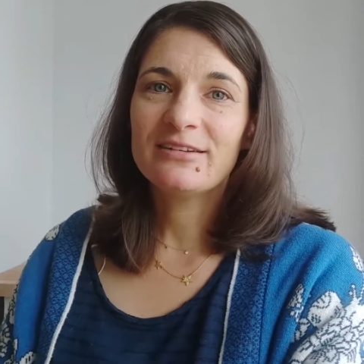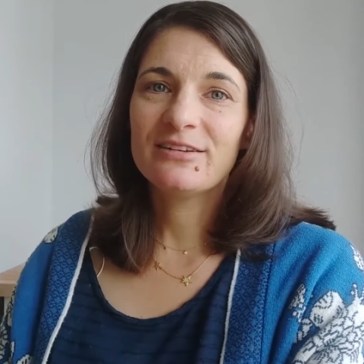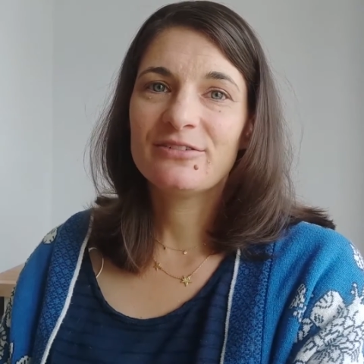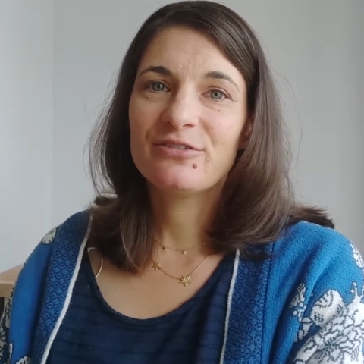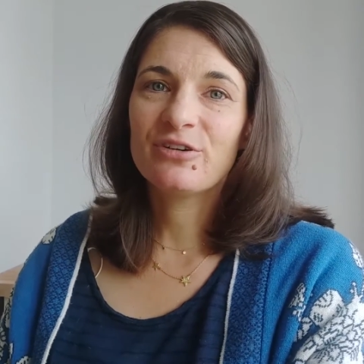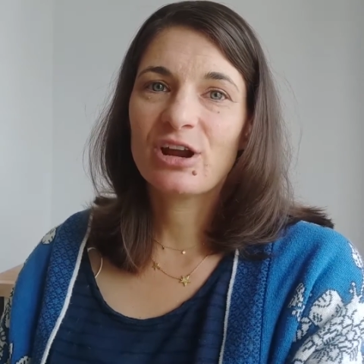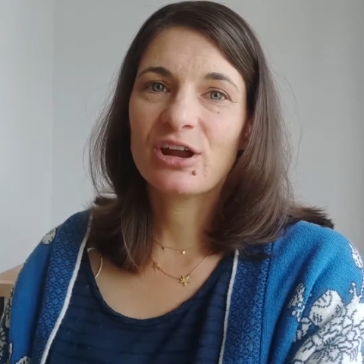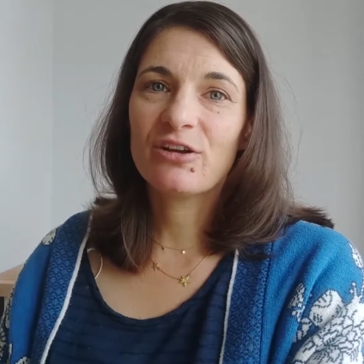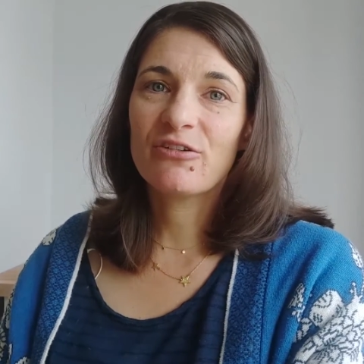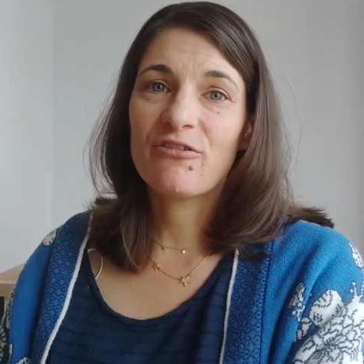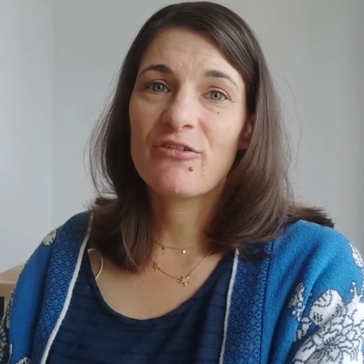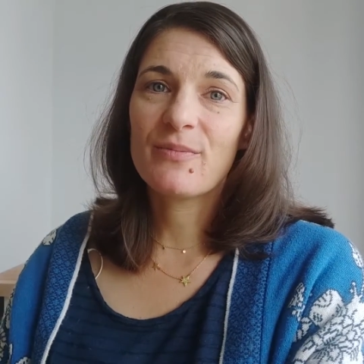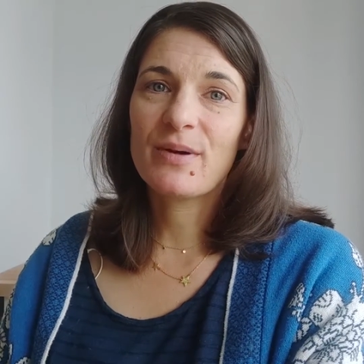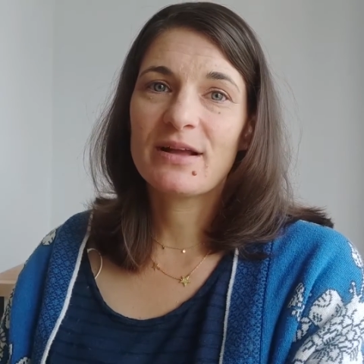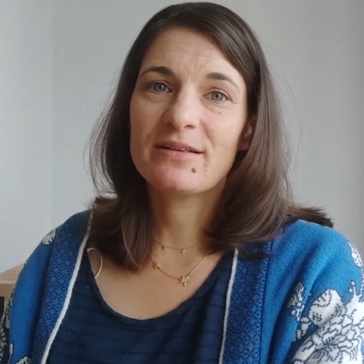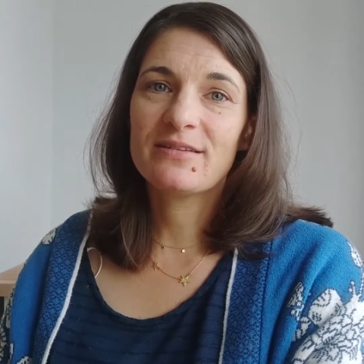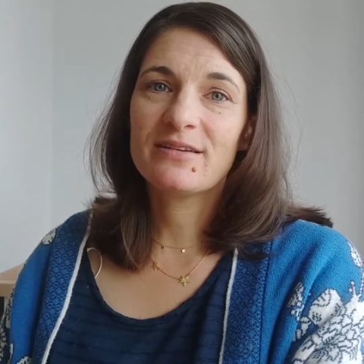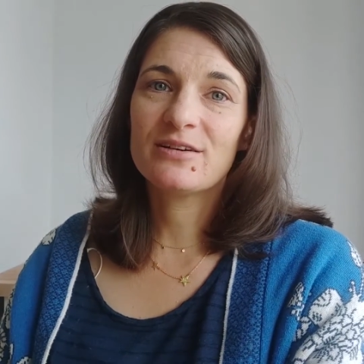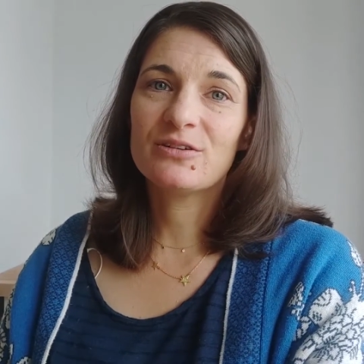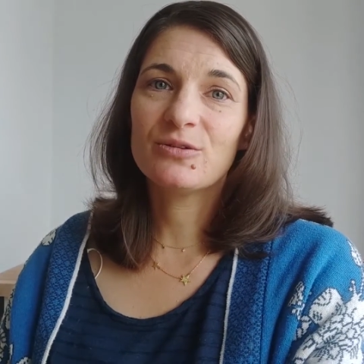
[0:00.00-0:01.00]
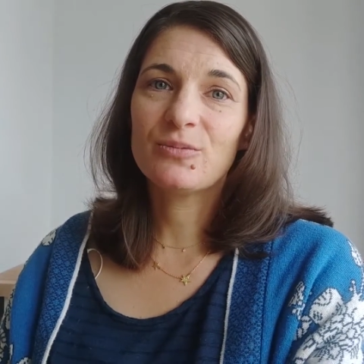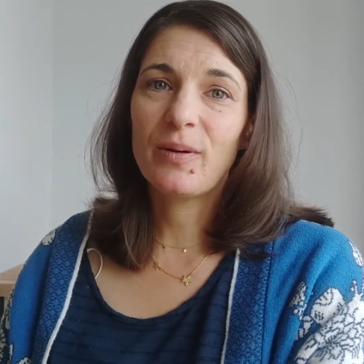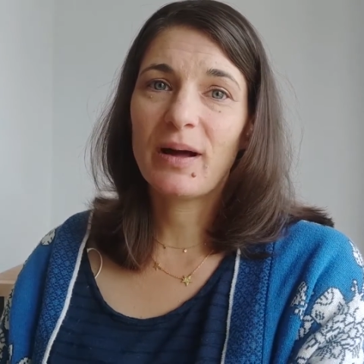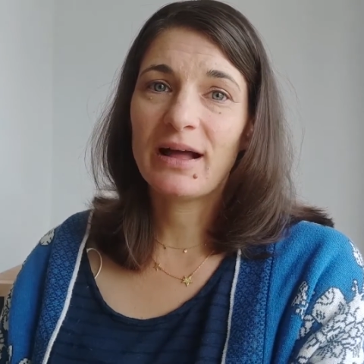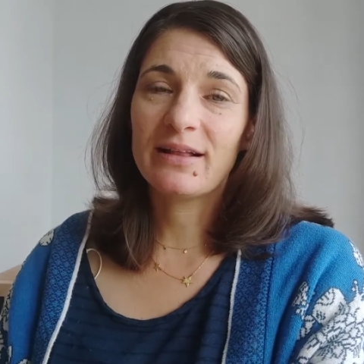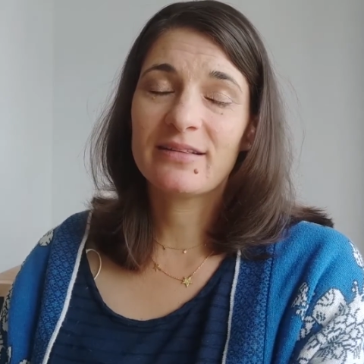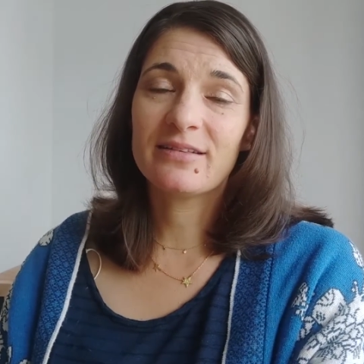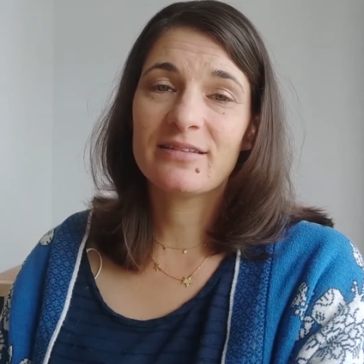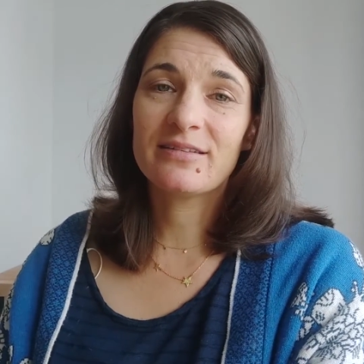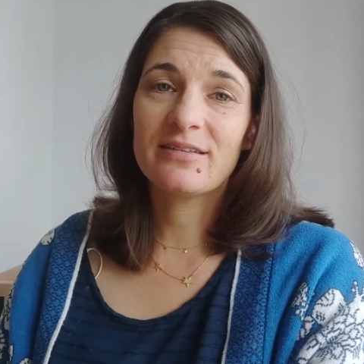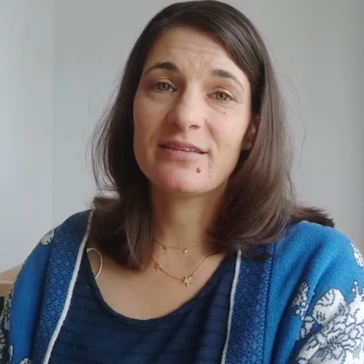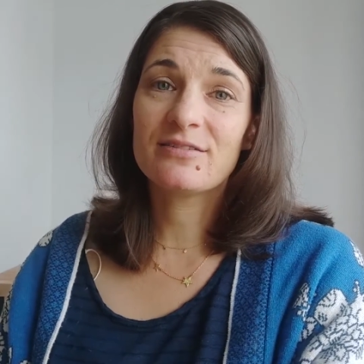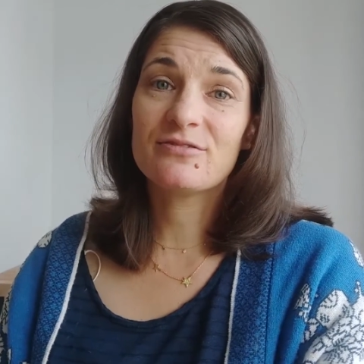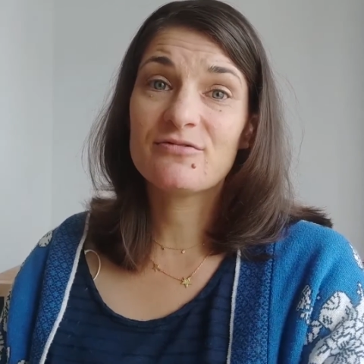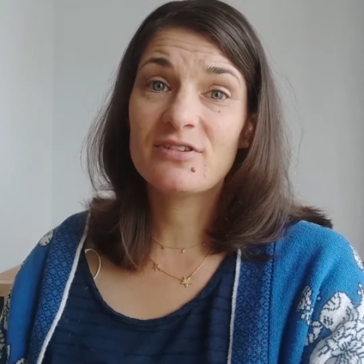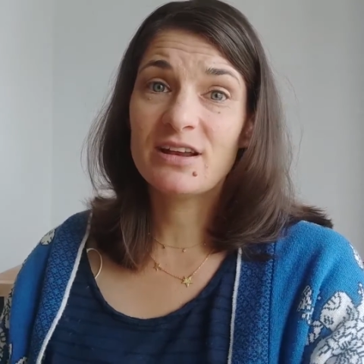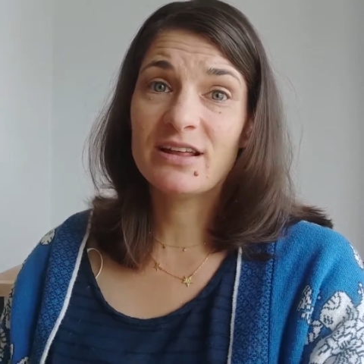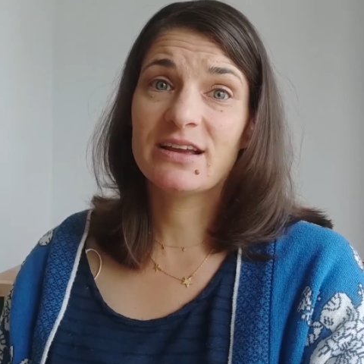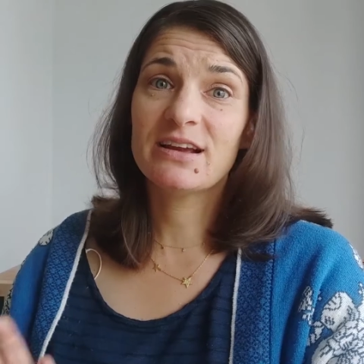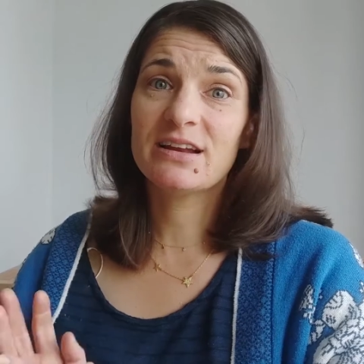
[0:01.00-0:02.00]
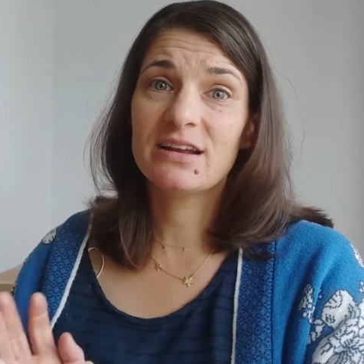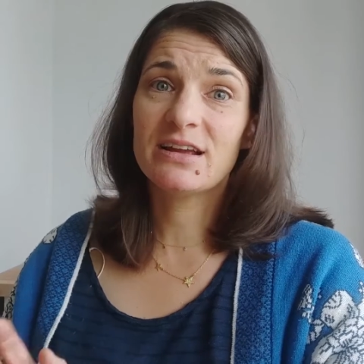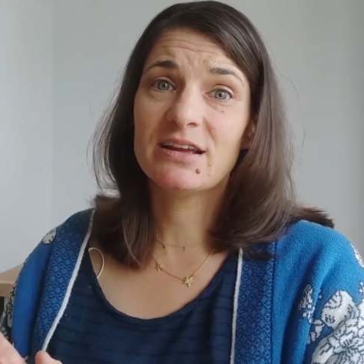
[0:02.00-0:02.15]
different grammatical patterns is really going